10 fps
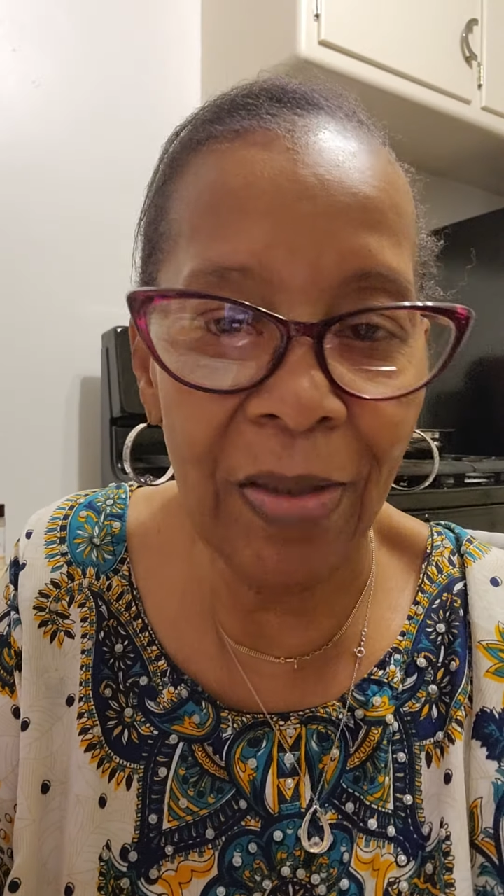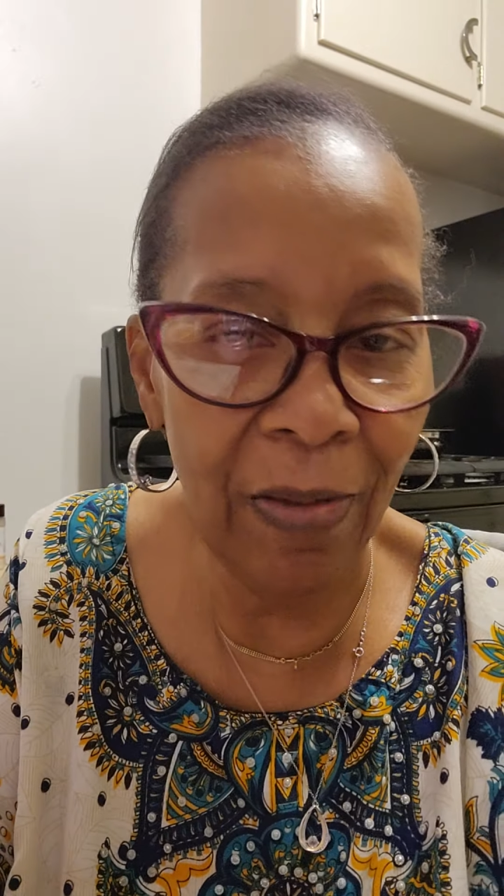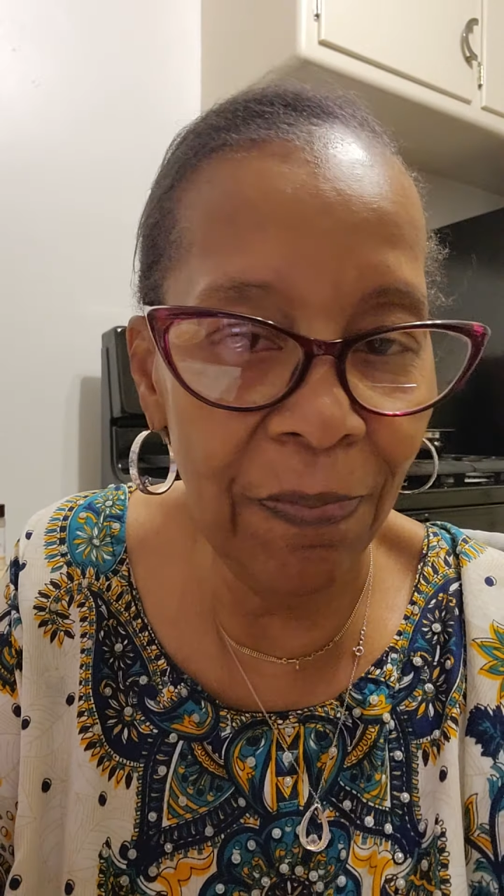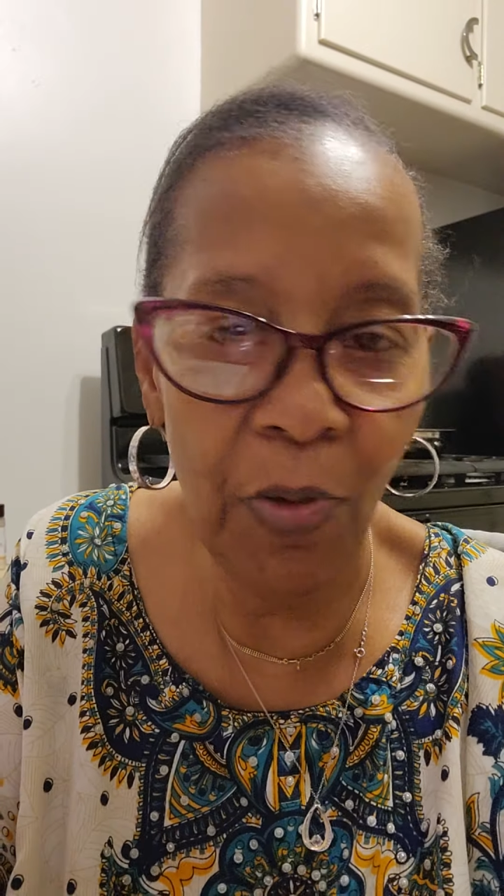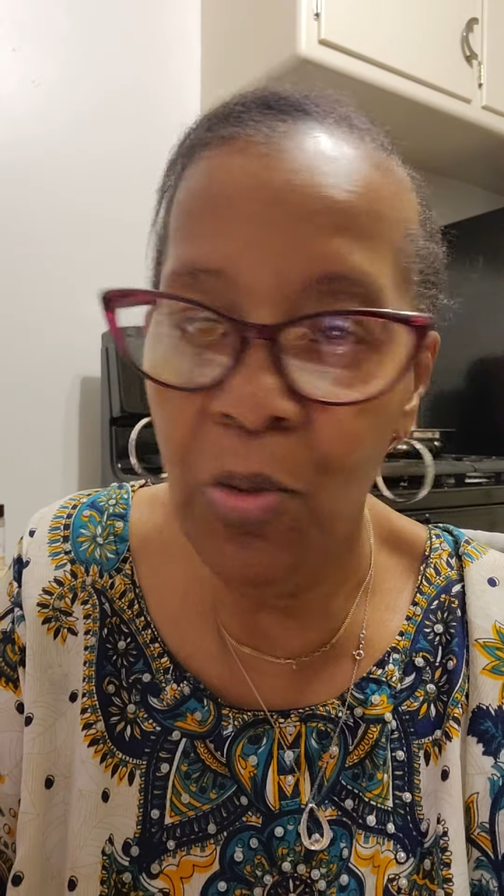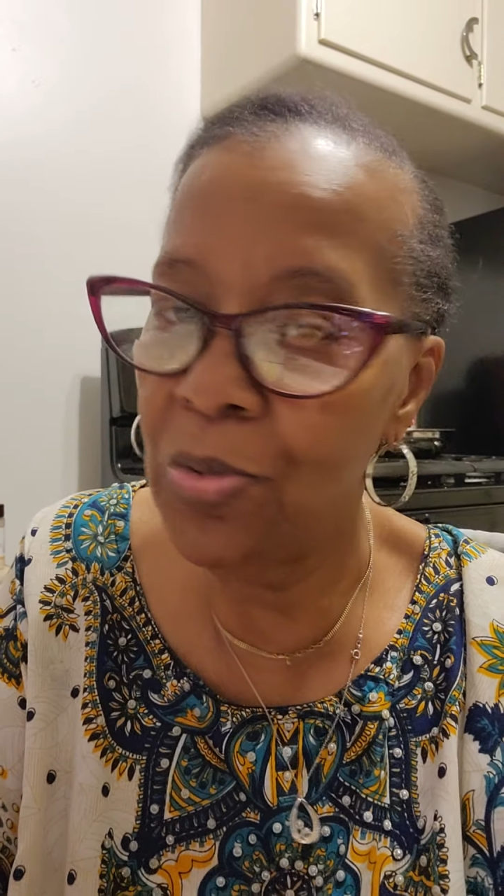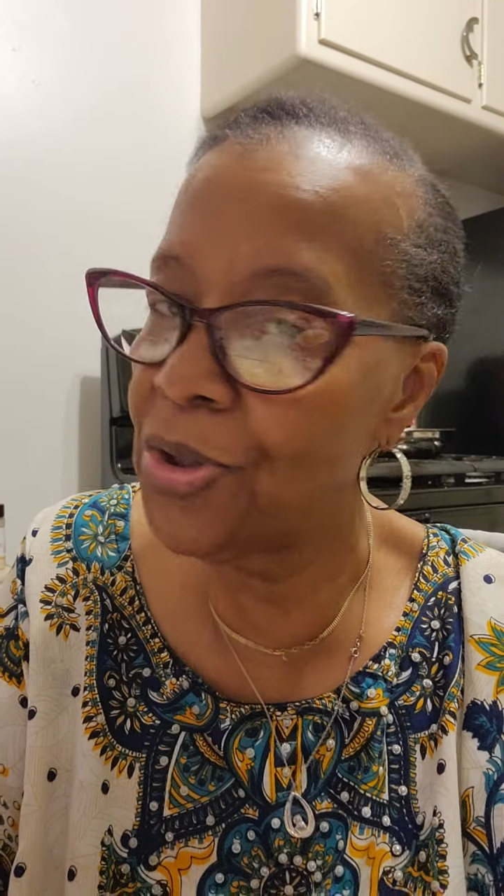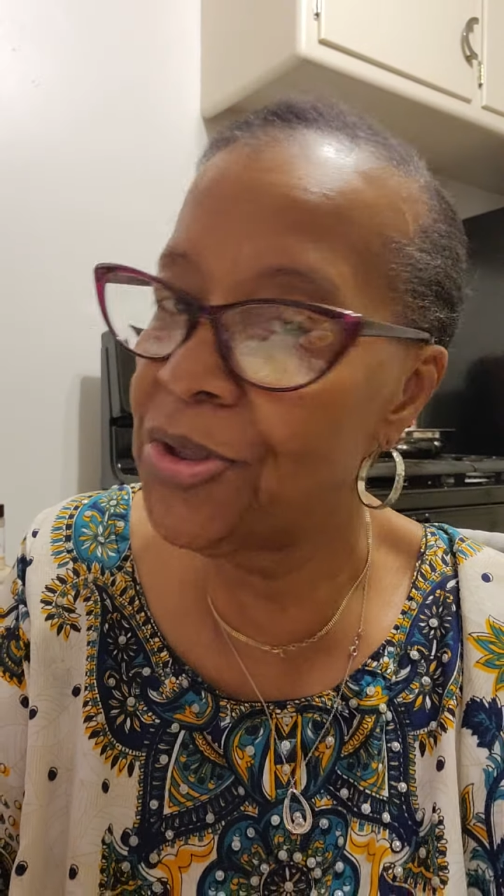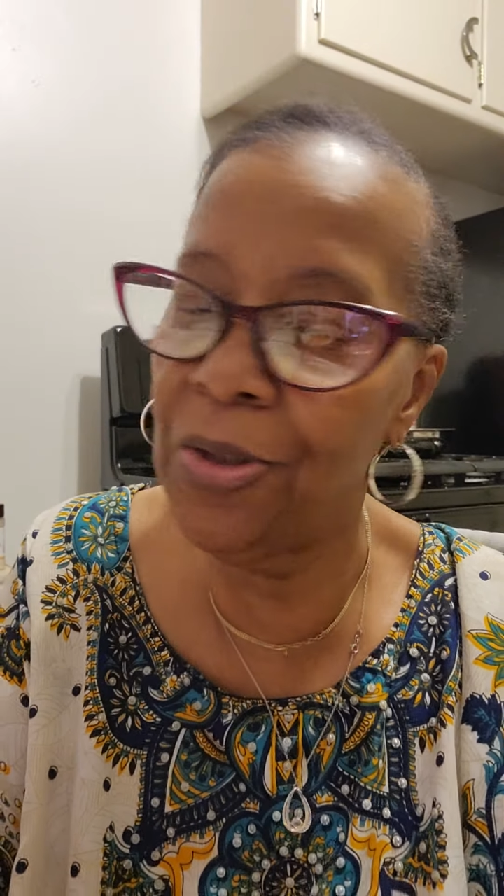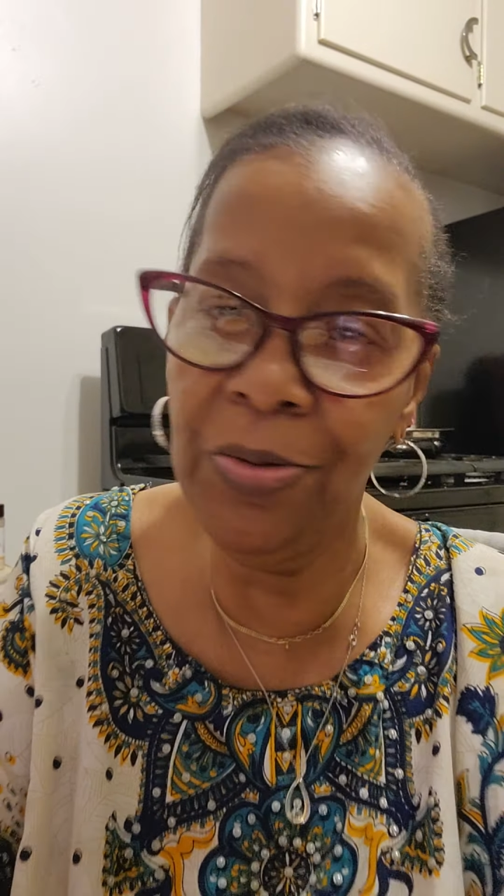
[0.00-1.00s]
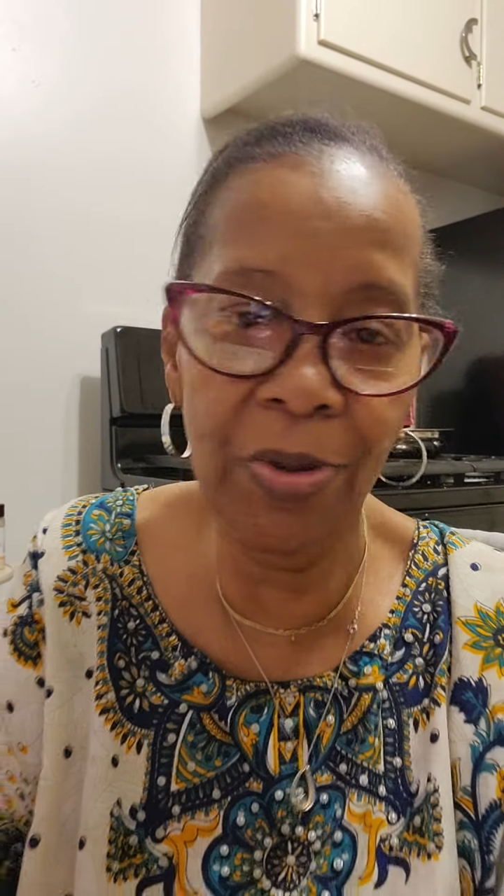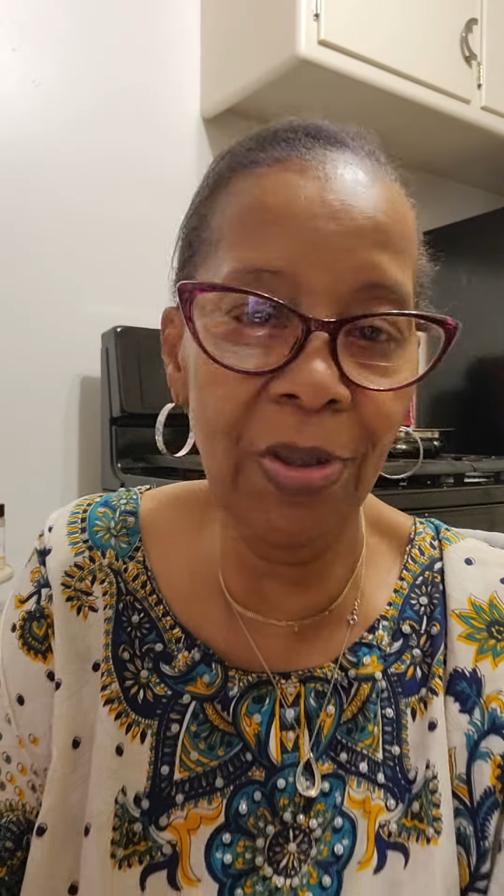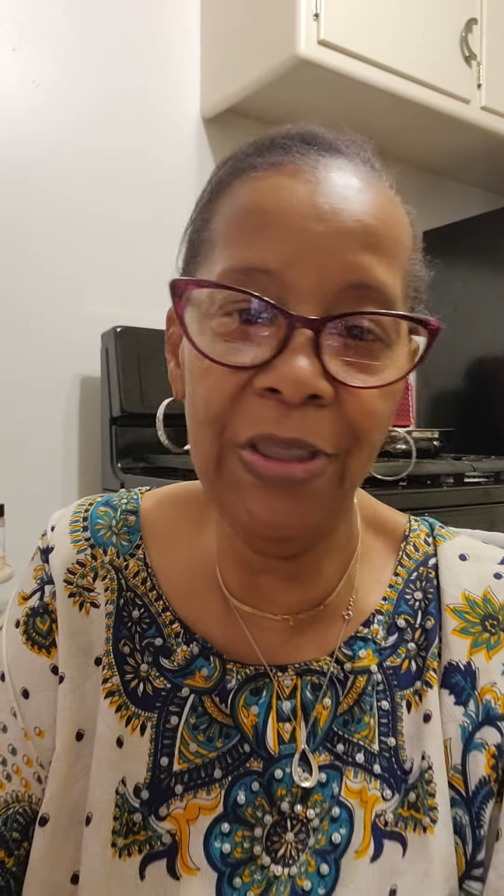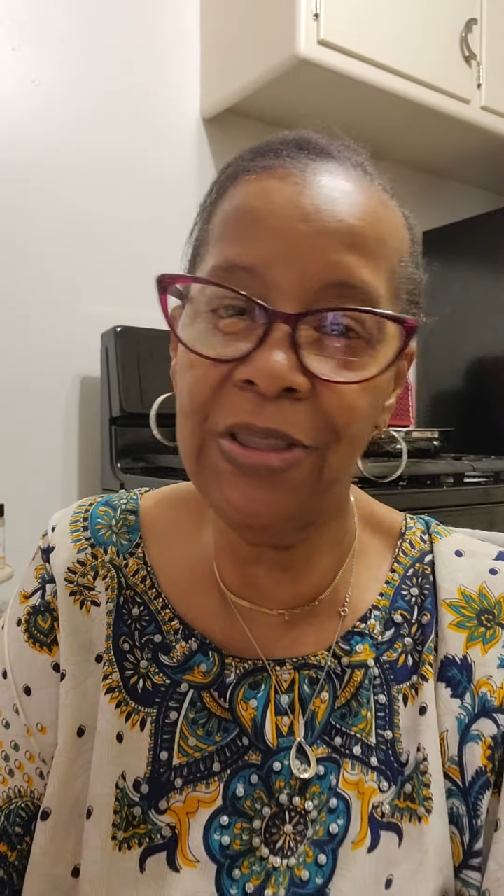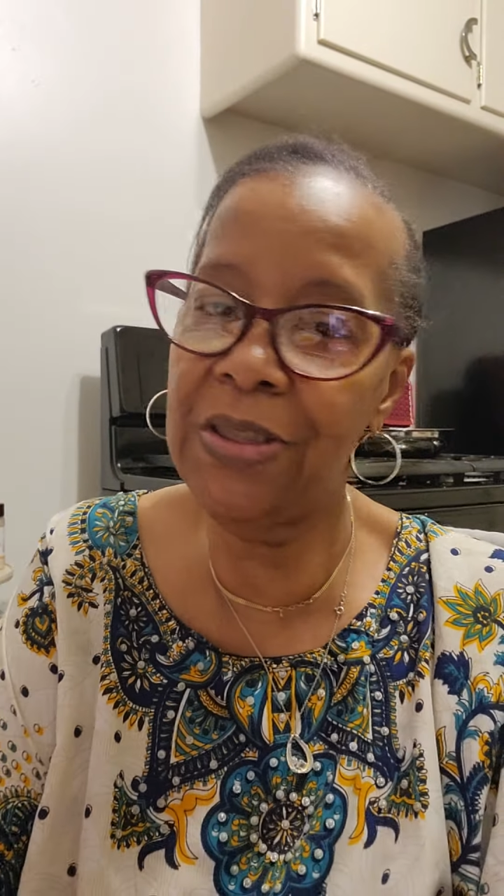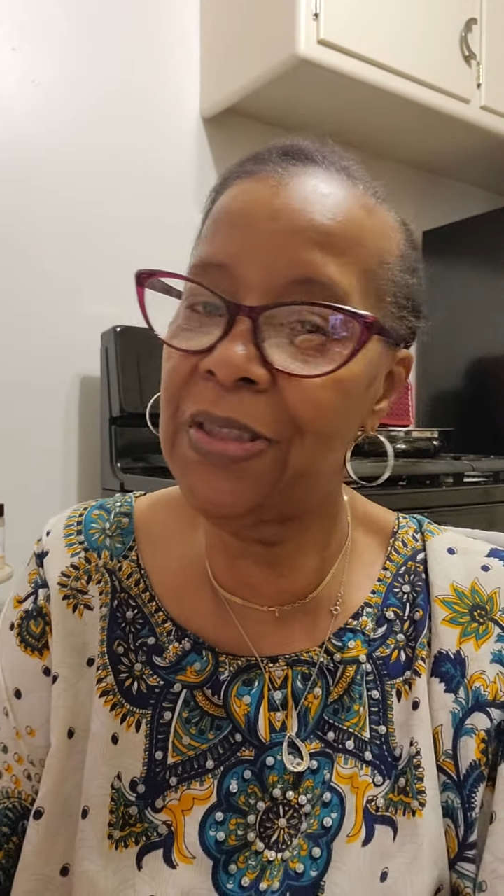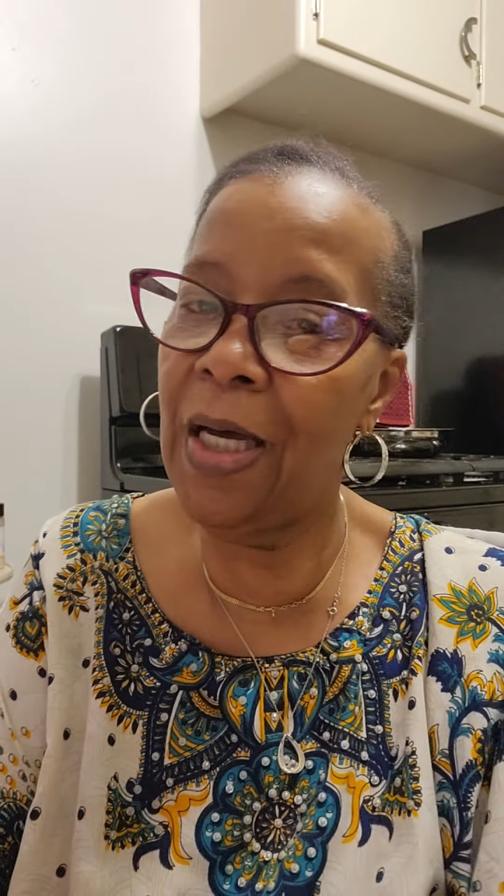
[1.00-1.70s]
That food was so delicious.